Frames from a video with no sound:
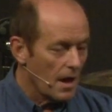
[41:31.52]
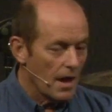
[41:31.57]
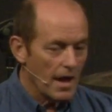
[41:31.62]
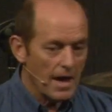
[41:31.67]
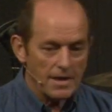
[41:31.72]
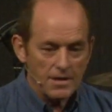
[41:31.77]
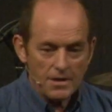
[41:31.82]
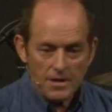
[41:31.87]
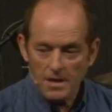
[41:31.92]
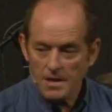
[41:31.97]

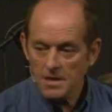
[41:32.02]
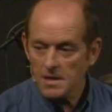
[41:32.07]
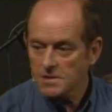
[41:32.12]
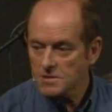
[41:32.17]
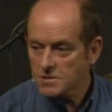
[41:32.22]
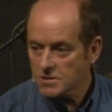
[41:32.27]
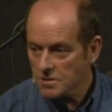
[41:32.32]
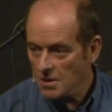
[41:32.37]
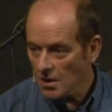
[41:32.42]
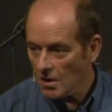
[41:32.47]
And he
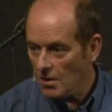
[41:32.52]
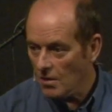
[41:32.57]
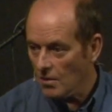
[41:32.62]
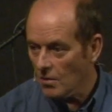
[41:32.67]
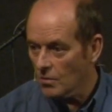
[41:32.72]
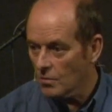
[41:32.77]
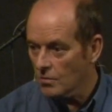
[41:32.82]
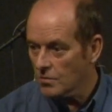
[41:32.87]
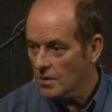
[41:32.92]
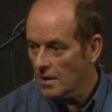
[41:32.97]
is
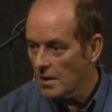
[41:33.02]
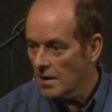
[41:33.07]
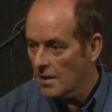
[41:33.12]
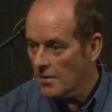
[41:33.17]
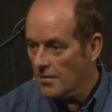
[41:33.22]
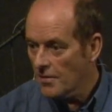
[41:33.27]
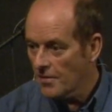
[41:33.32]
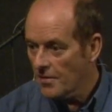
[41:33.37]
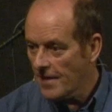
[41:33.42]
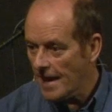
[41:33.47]
told
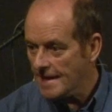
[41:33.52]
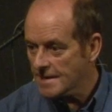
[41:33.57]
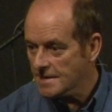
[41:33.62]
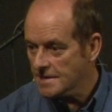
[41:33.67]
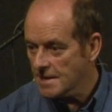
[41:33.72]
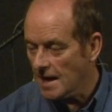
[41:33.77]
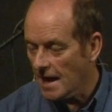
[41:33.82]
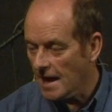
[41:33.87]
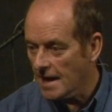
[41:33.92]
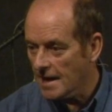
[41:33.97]
that
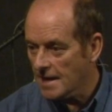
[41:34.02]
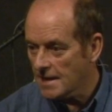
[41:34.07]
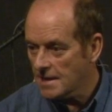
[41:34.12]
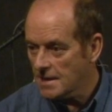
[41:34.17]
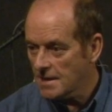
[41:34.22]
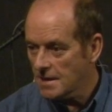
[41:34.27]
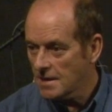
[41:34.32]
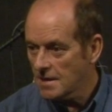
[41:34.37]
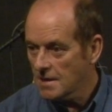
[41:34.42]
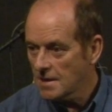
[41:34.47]

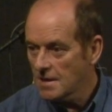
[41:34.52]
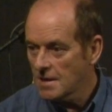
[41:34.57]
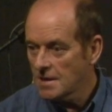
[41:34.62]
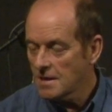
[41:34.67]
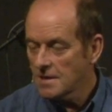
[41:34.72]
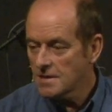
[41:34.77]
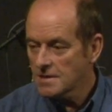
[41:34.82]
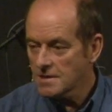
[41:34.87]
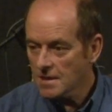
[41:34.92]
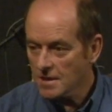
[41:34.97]
day
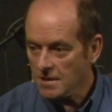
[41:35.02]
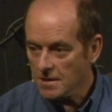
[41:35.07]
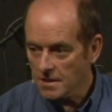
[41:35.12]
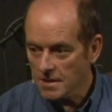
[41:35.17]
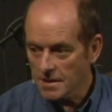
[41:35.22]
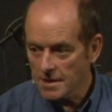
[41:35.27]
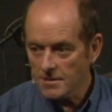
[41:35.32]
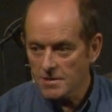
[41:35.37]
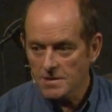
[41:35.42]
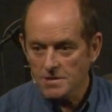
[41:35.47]
to
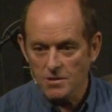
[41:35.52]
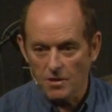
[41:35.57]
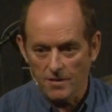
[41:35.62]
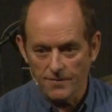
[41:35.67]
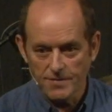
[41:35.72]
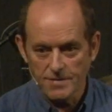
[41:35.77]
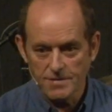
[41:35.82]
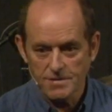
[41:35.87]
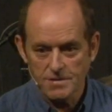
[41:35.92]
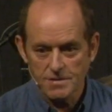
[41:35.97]
clear his
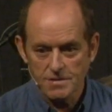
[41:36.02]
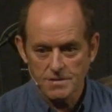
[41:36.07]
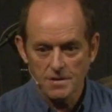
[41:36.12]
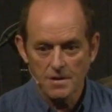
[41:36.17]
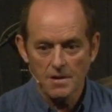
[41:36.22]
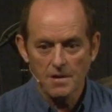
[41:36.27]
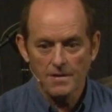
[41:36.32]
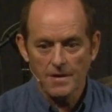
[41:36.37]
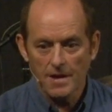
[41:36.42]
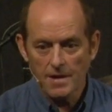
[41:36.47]
office.
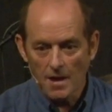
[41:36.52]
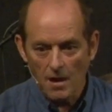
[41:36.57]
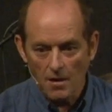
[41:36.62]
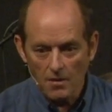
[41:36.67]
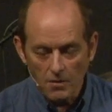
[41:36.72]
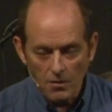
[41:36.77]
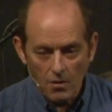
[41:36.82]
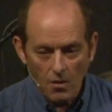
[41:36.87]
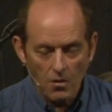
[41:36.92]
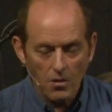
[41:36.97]
They no
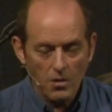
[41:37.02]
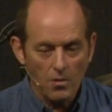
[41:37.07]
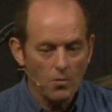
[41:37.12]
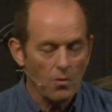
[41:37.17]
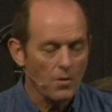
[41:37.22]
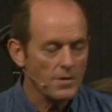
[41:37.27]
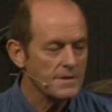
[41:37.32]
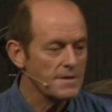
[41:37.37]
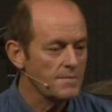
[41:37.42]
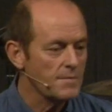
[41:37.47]
longer
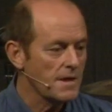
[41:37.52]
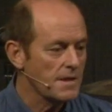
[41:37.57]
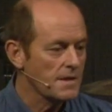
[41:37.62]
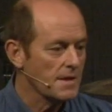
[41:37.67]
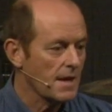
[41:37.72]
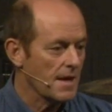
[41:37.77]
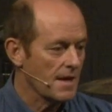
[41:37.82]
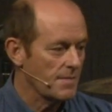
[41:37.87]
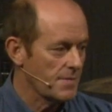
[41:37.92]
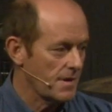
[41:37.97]
want him in
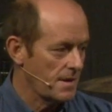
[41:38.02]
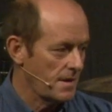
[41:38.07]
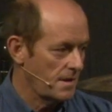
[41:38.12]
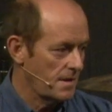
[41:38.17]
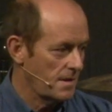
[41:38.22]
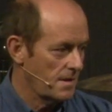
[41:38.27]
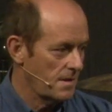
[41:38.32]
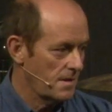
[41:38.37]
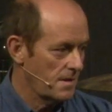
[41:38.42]
the company.